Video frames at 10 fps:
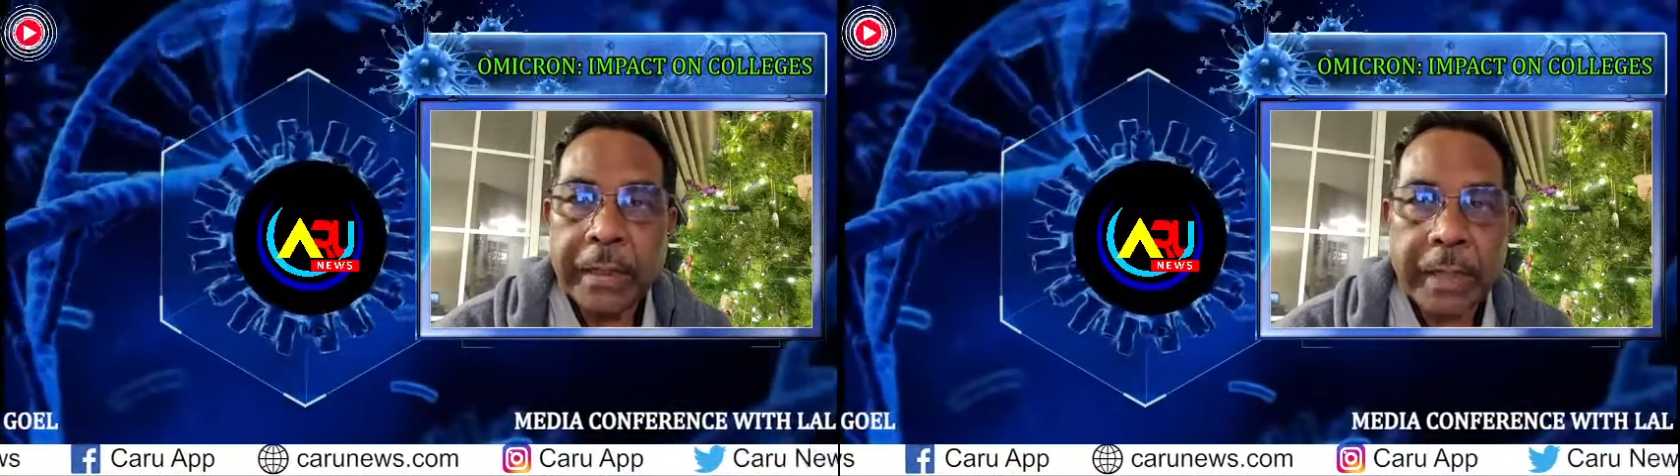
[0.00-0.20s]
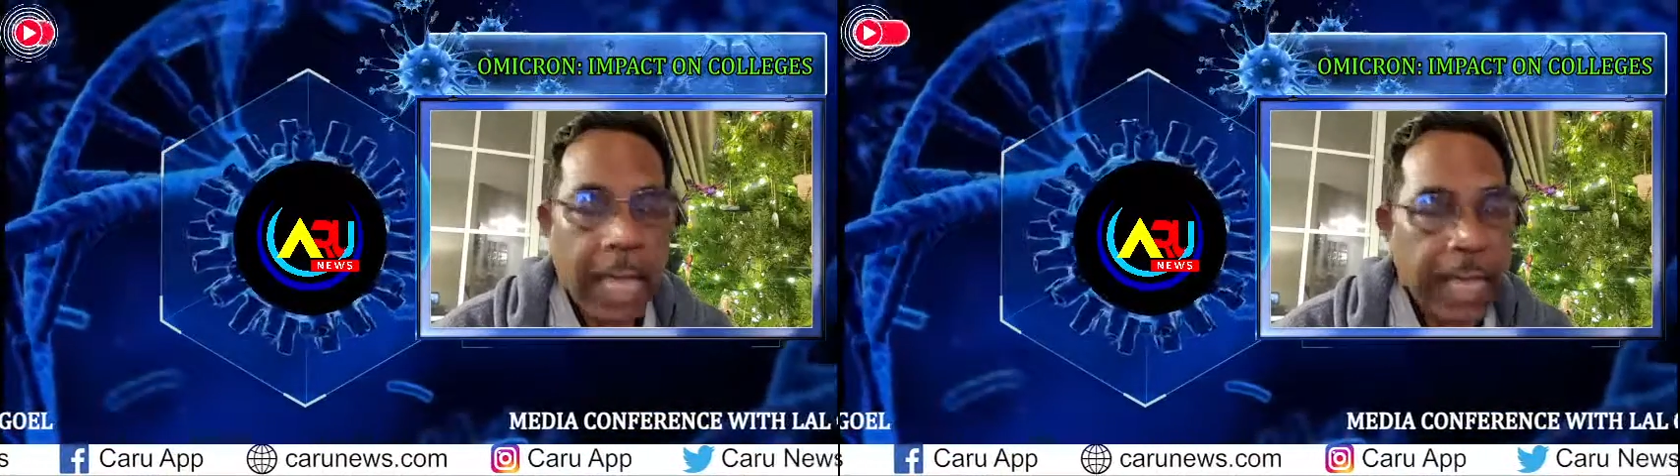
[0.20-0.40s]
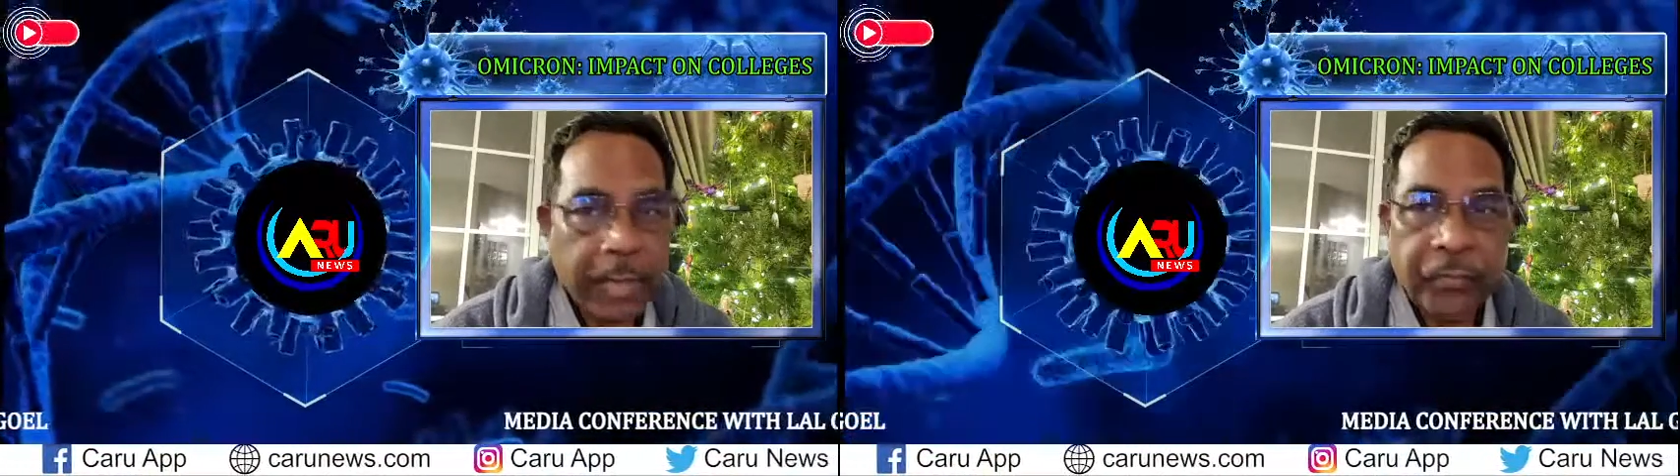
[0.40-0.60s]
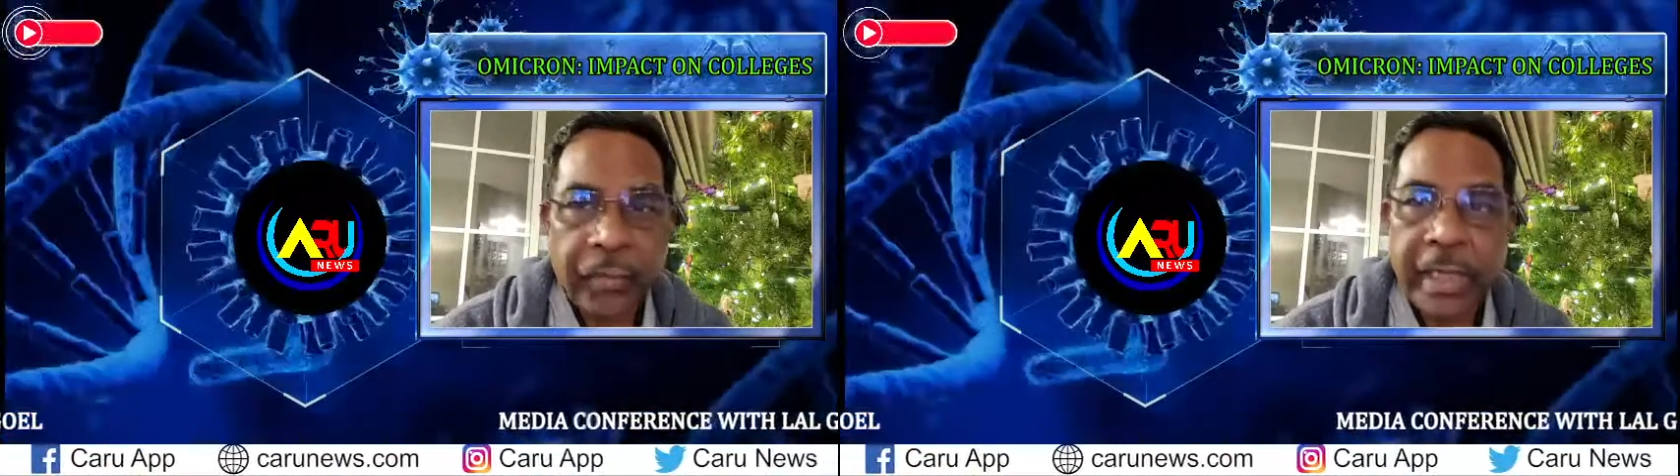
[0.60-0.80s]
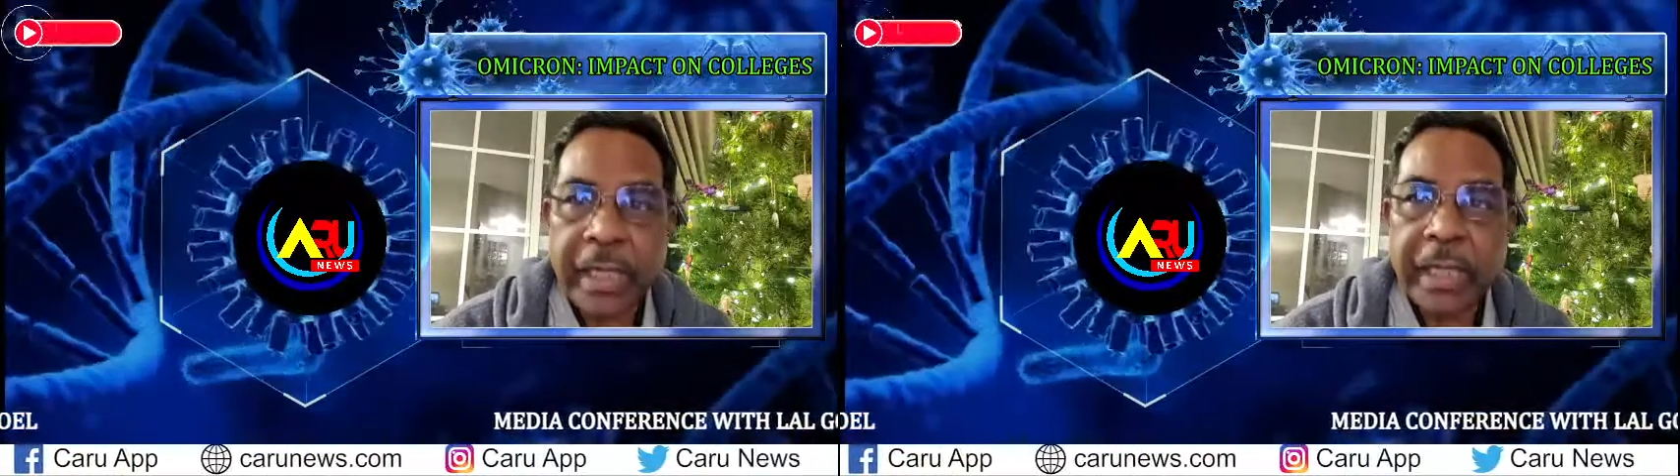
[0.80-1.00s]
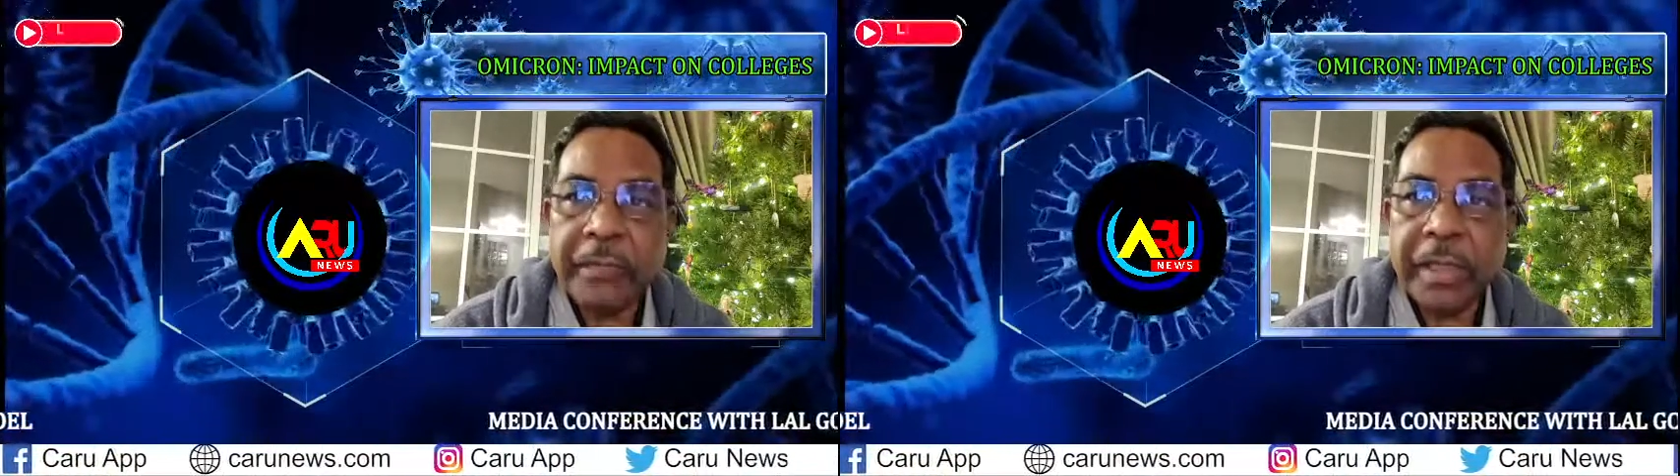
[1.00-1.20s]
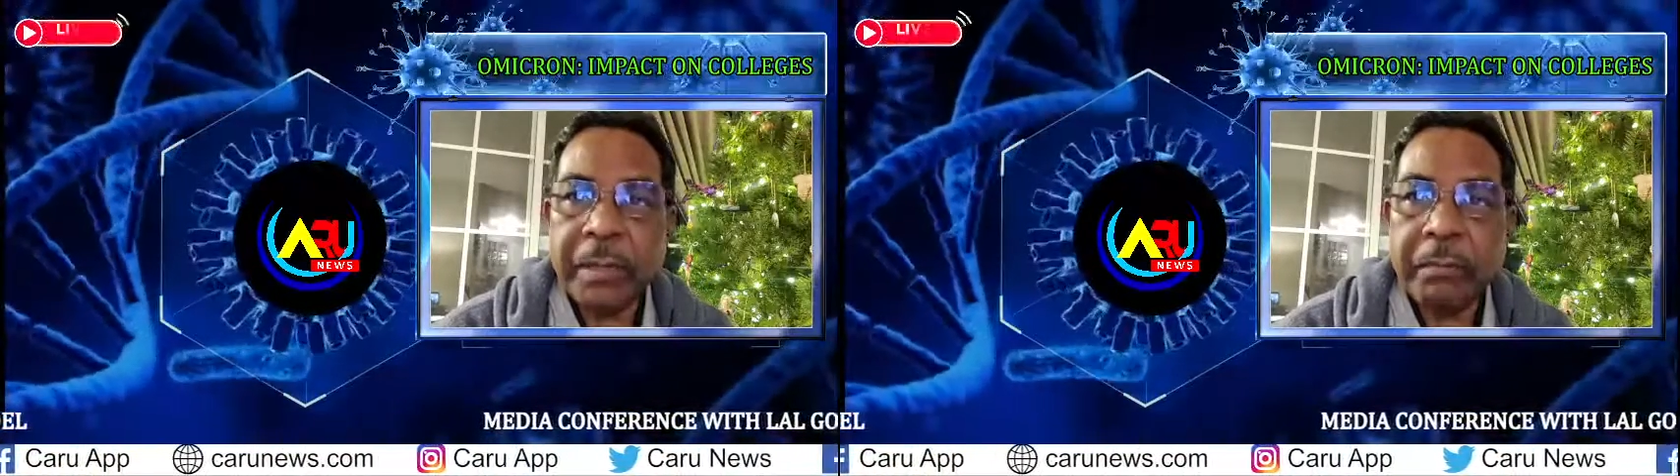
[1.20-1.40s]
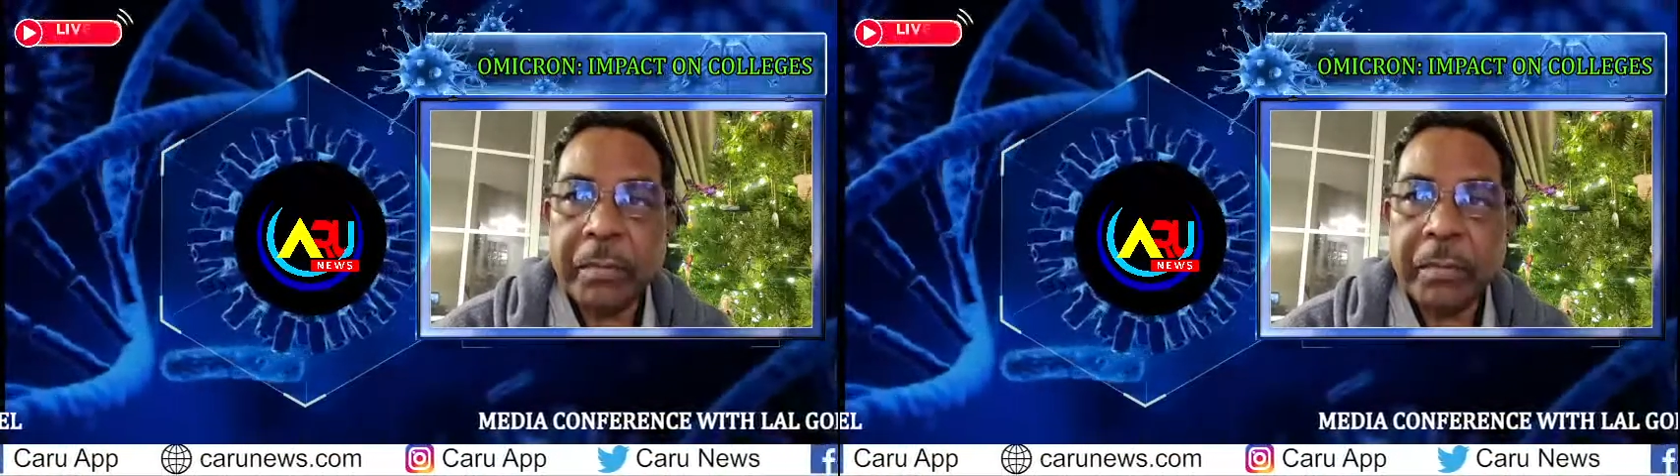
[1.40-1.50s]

I fully agree with him.